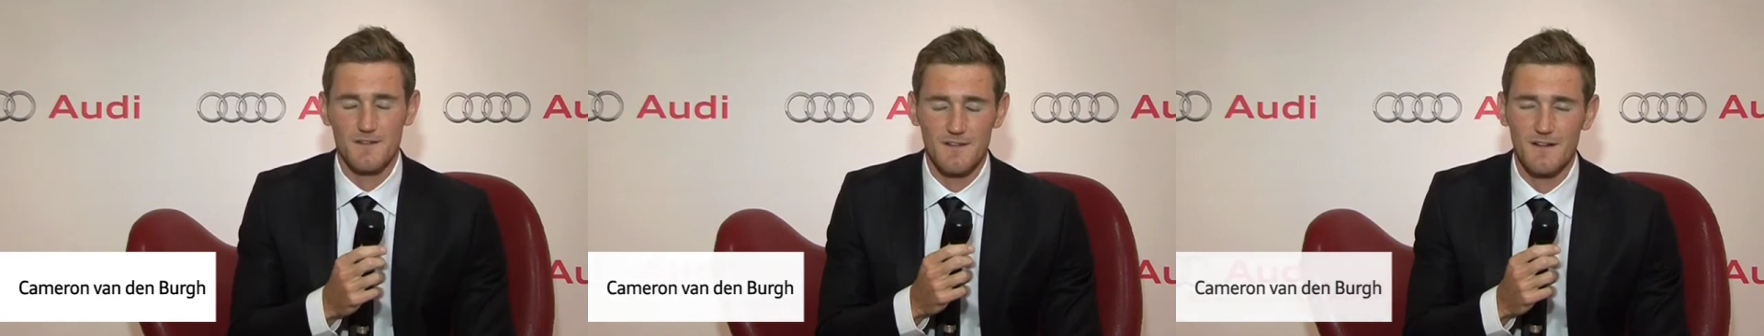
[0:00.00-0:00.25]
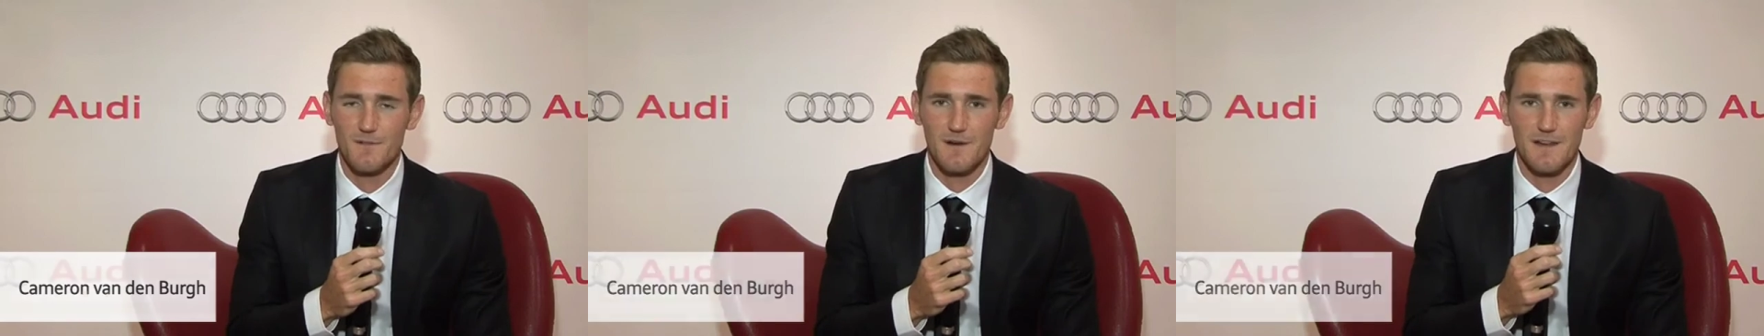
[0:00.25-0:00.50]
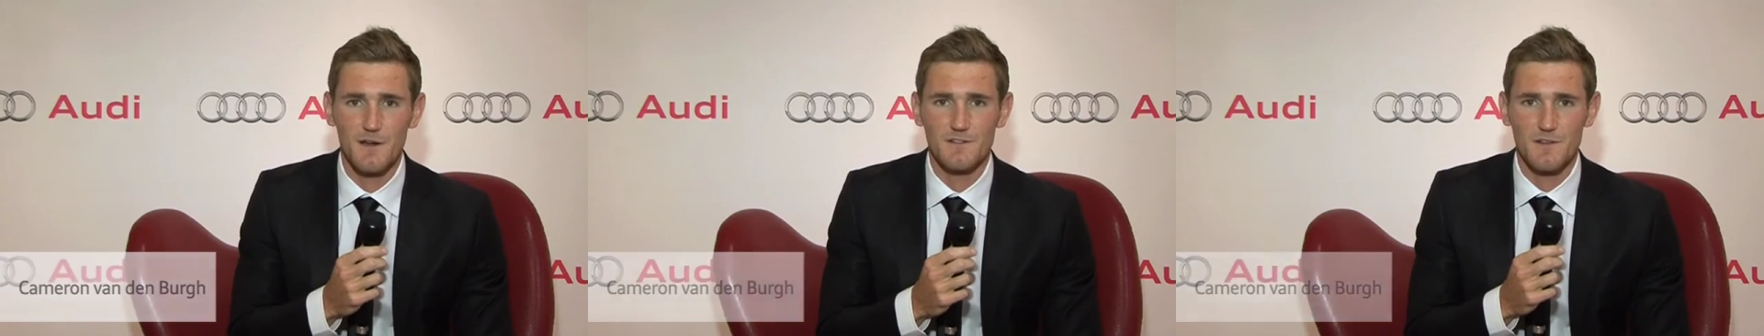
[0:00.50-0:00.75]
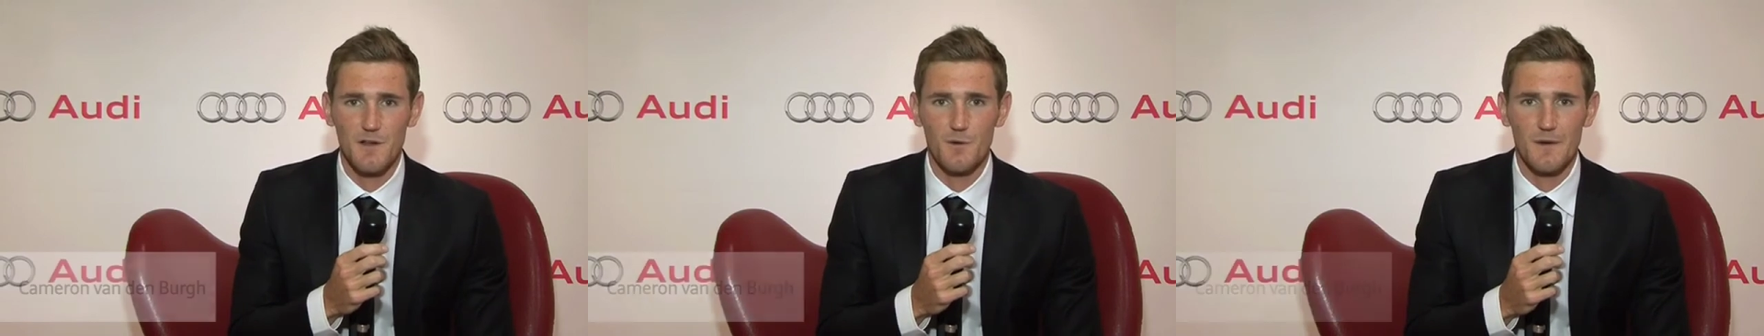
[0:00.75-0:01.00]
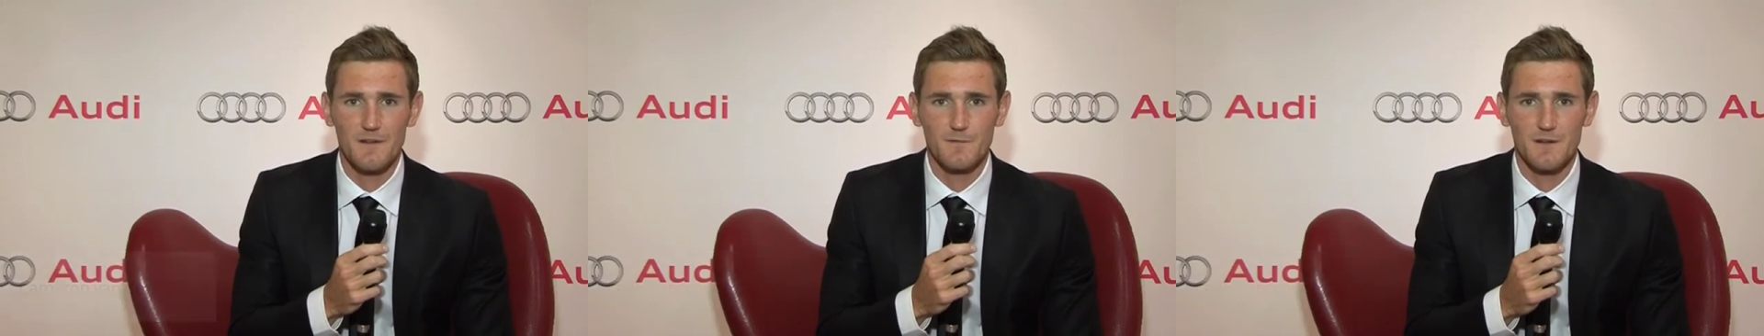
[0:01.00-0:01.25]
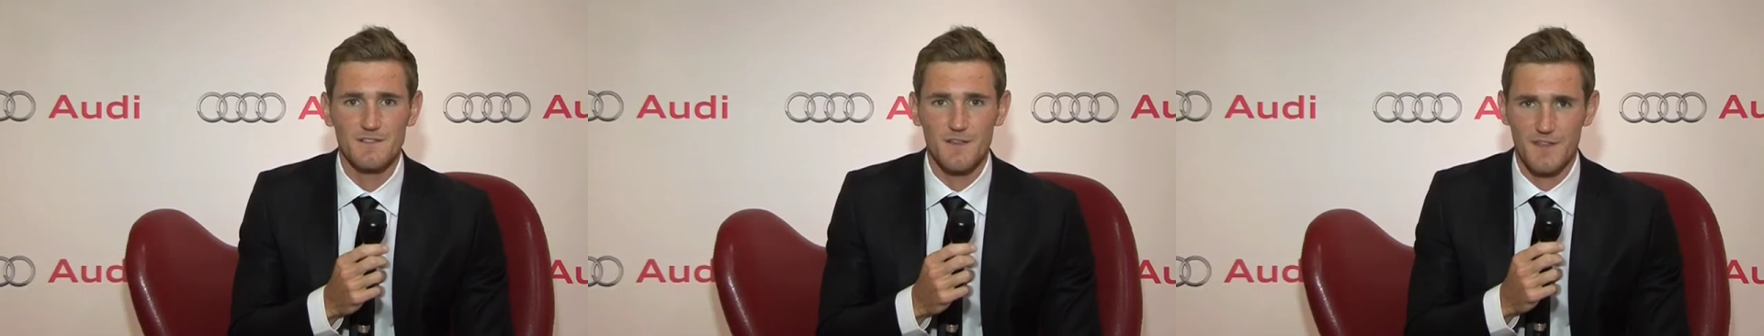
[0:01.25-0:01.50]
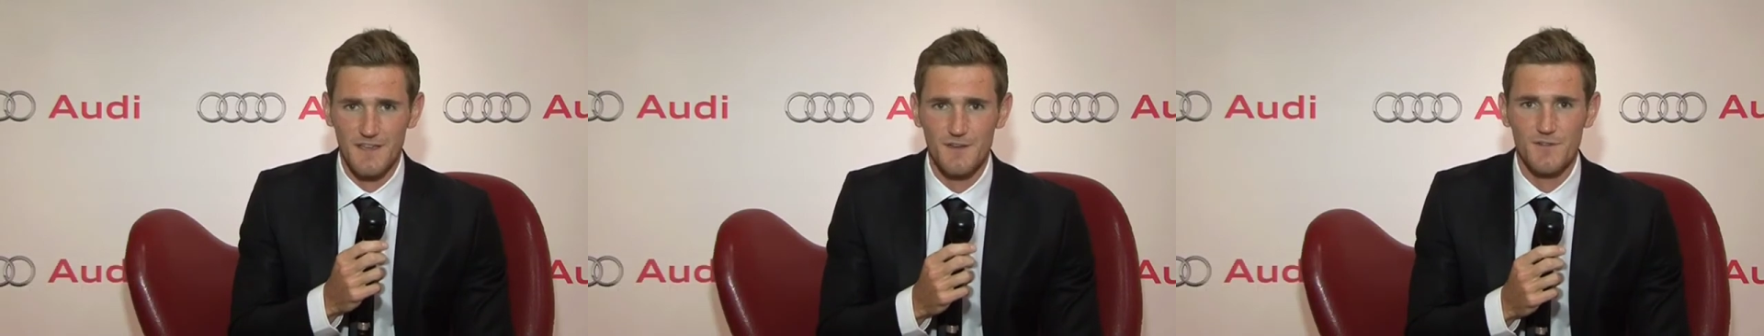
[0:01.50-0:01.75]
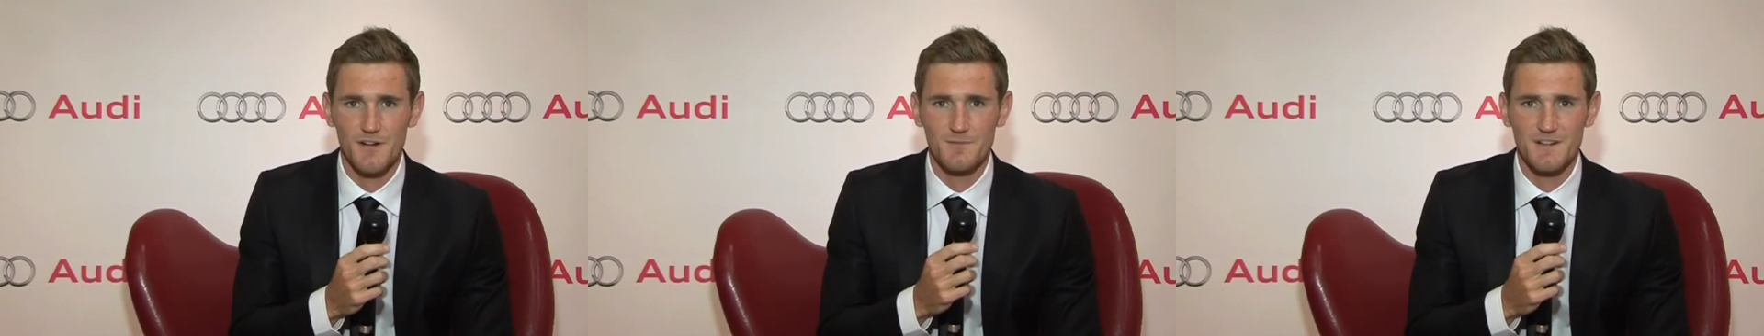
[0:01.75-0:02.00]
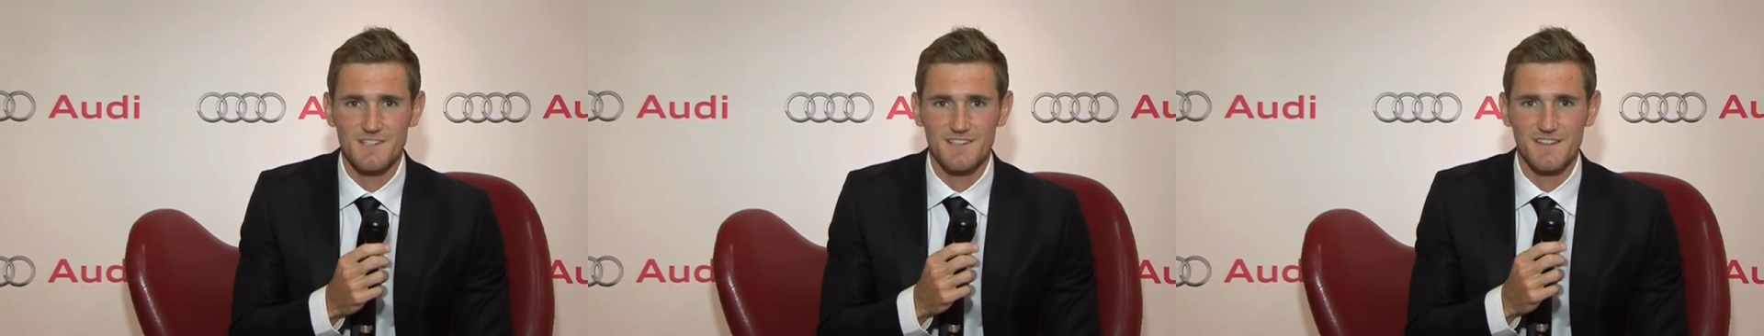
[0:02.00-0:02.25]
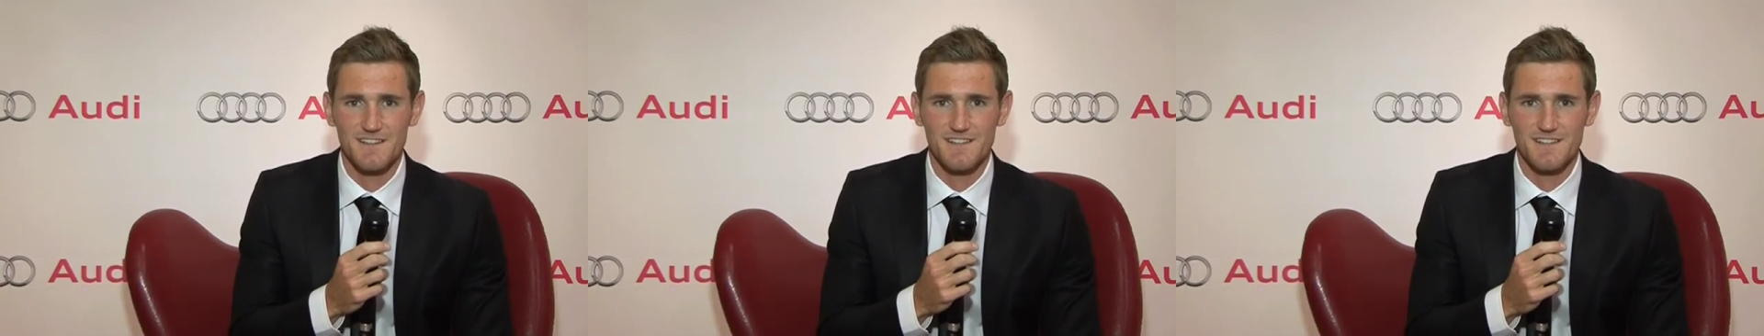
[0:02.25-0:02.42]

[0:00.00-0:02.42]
you know, really goes a long way for us. So thank you very much.